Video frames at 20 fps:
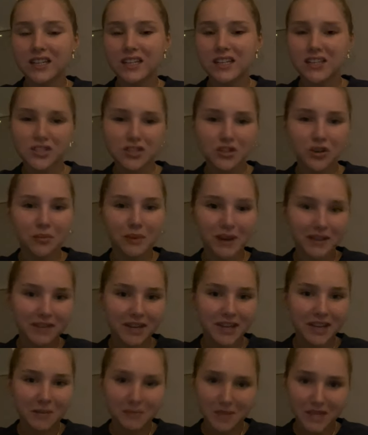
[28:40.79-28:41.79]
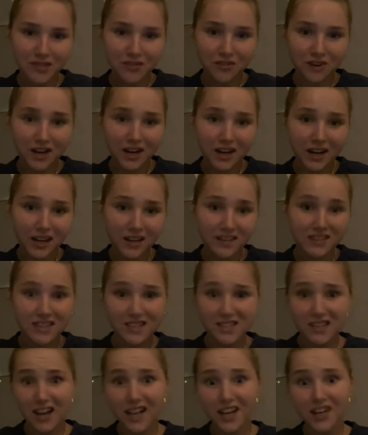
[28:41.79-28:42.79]
stop living in misery, because it's
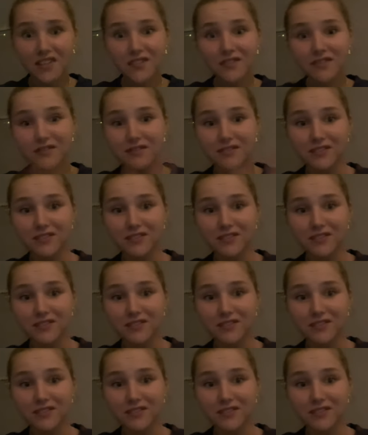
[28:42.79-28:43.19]
kind of,